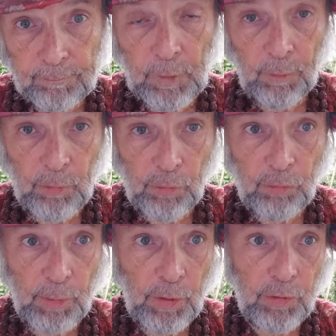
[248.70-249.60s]
of your
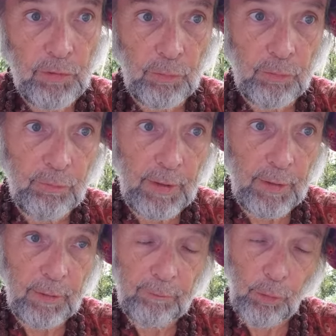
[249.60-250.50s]
spiritual
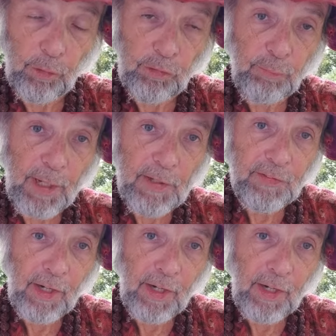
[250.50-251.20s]
sphere for a space